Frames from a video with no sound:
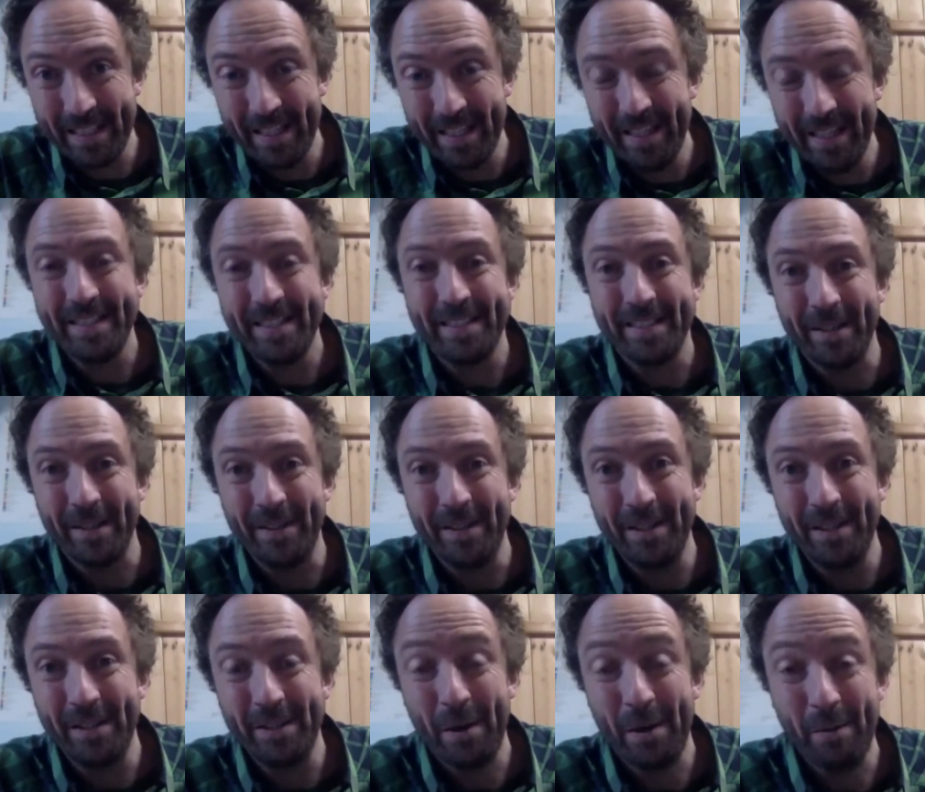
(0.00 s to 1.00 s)
So
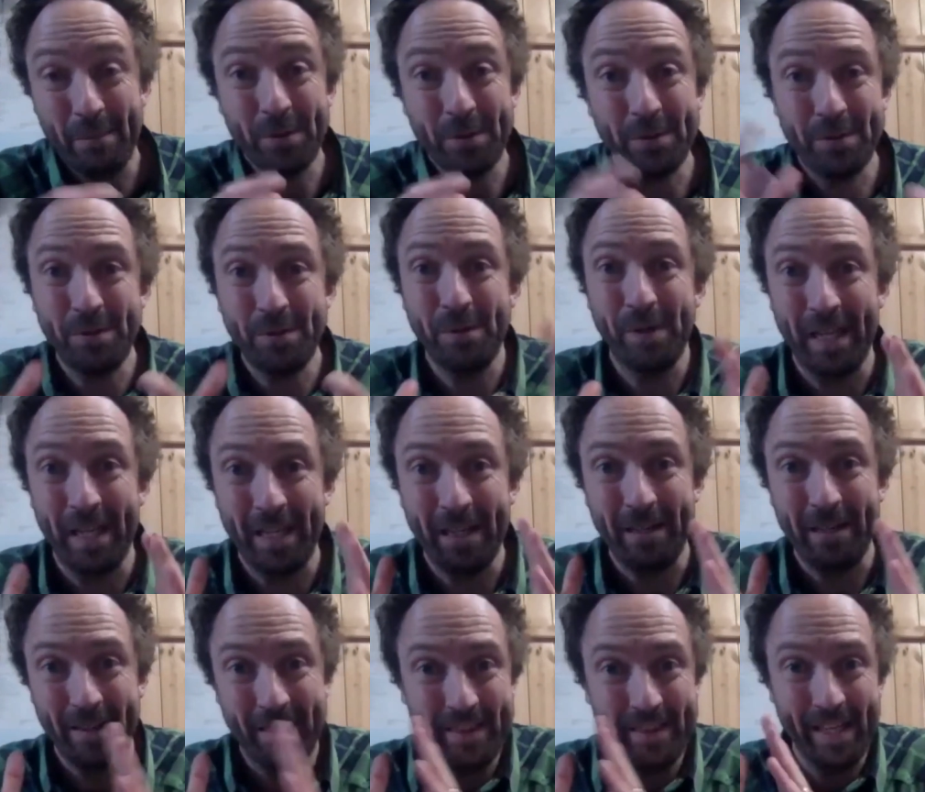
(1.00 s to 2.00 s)
I'm not
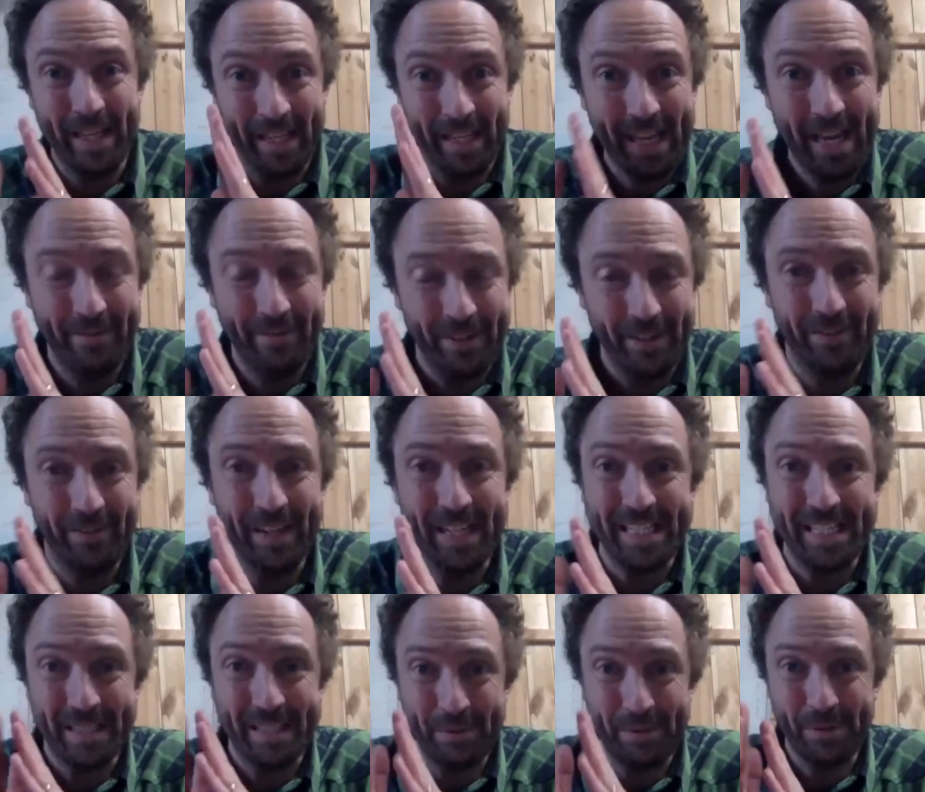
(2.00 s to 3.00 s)
talking thick, heavy
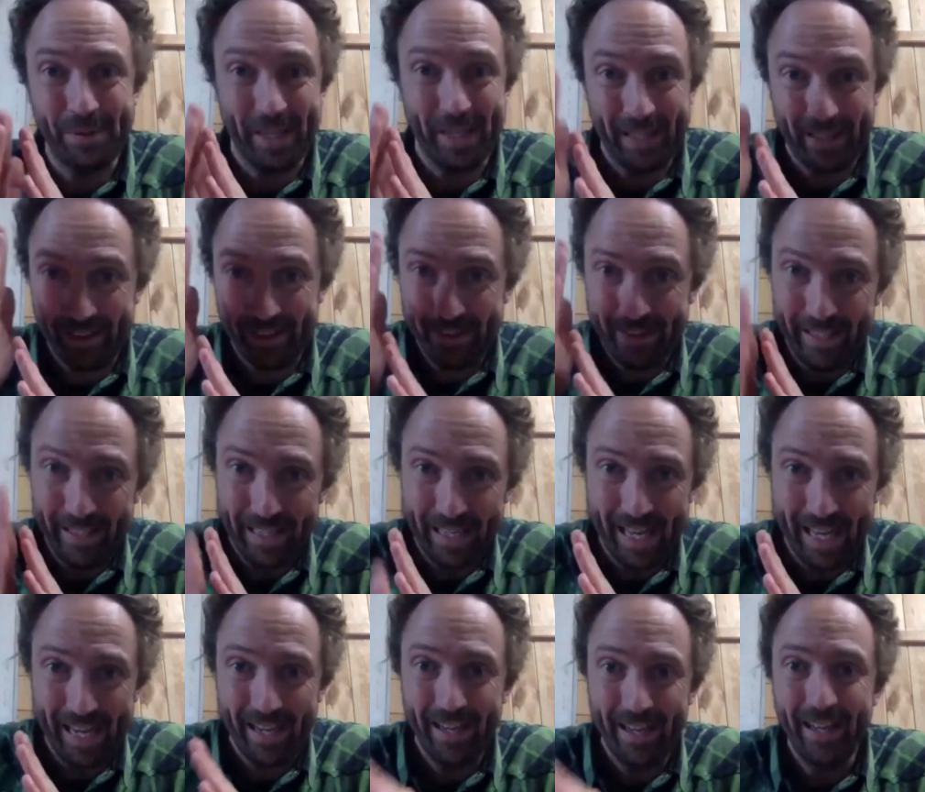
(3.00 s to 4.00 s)
fleece. I'm talking a thin
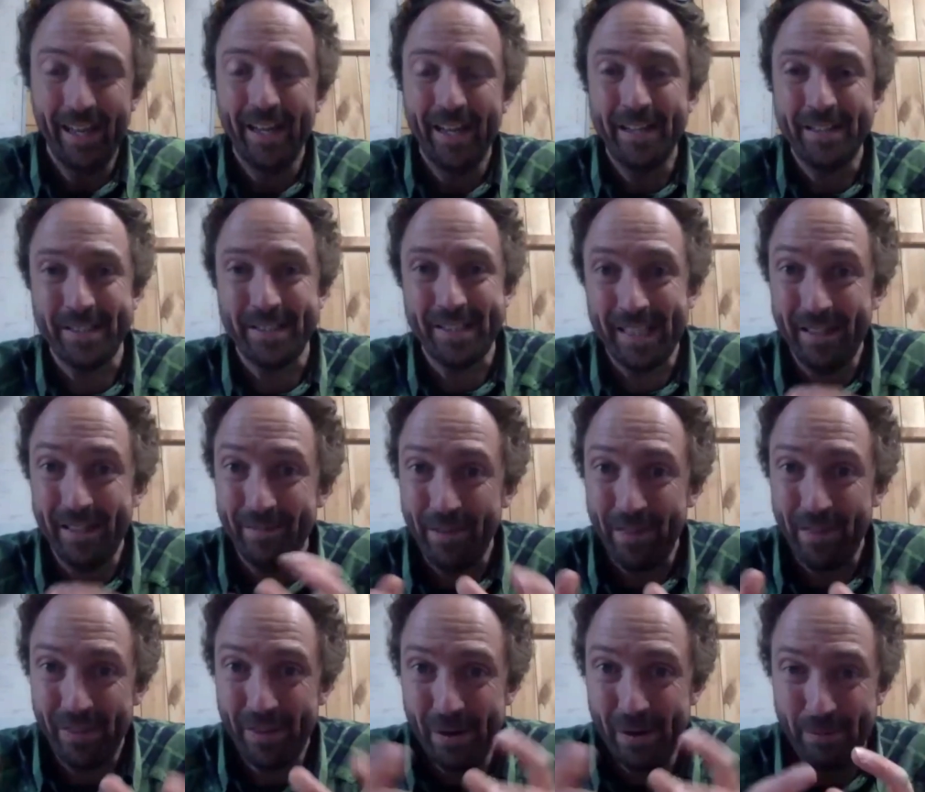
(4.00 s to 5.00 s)
layer just to give a
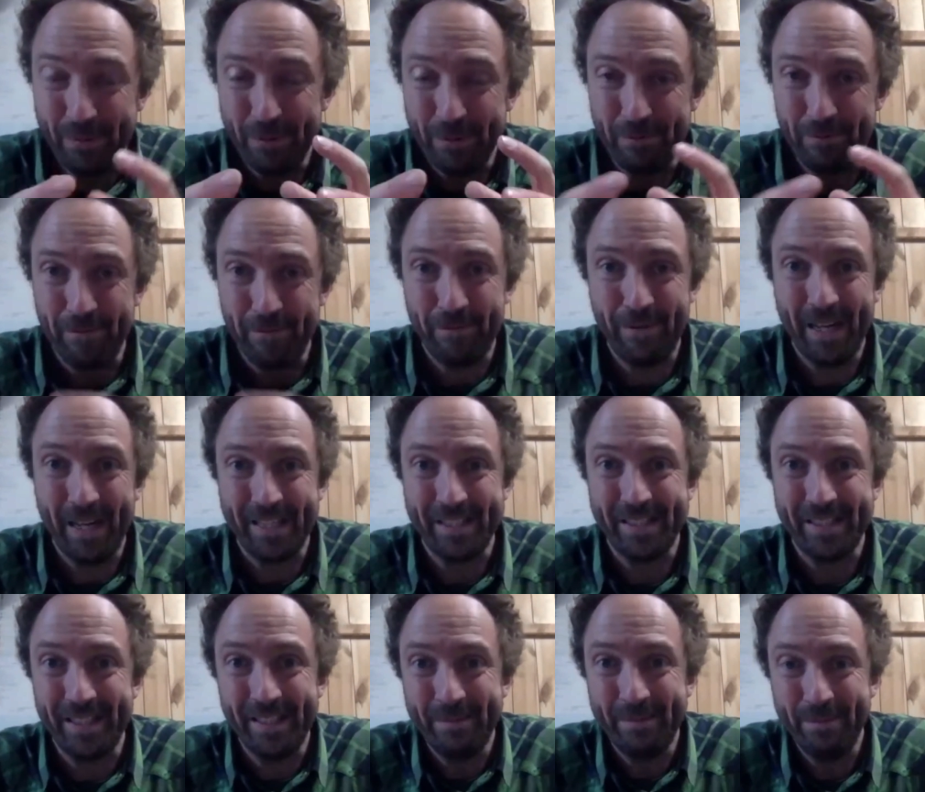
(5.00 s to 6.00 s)
thermal
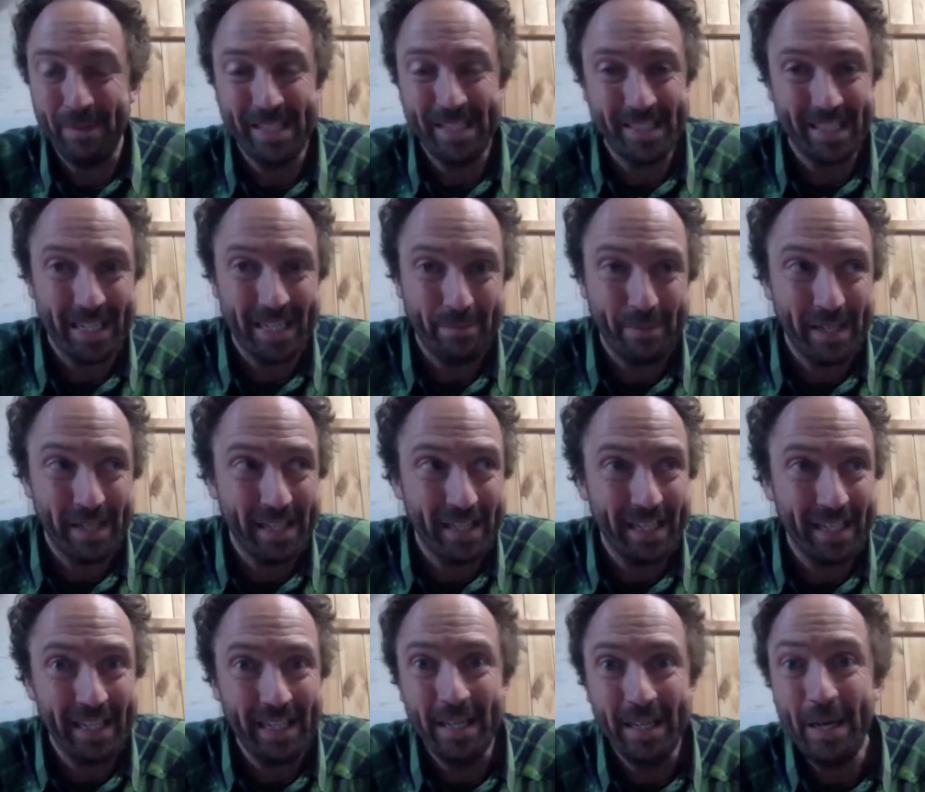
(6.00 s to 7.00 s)
reflection, maintain a bit of
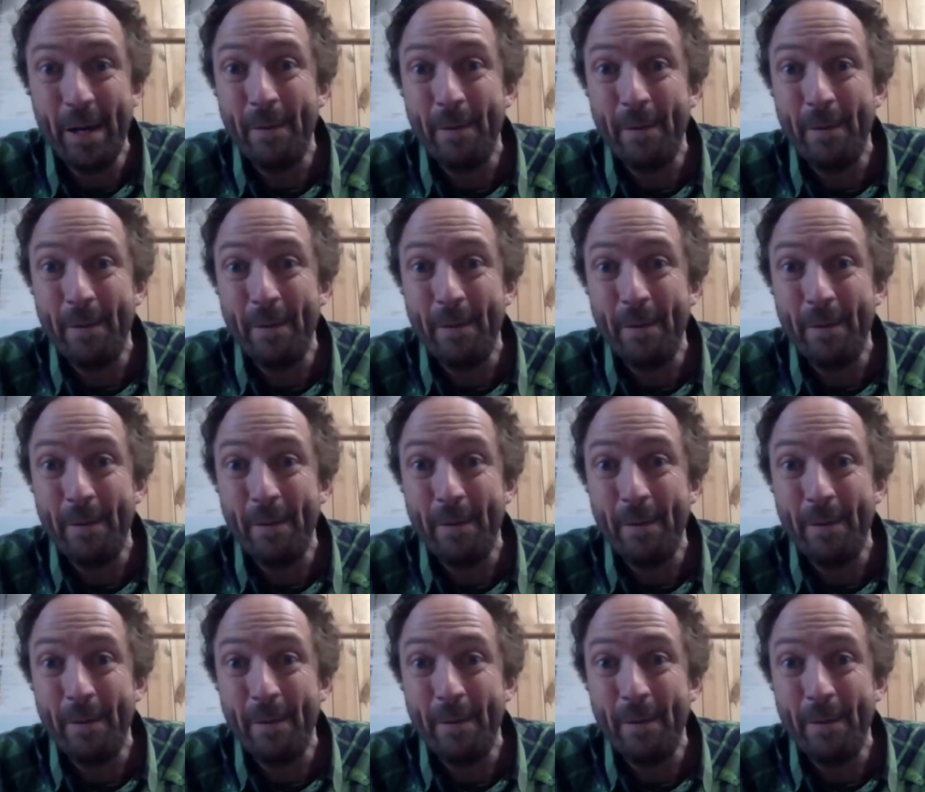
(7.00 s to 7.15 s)
heat.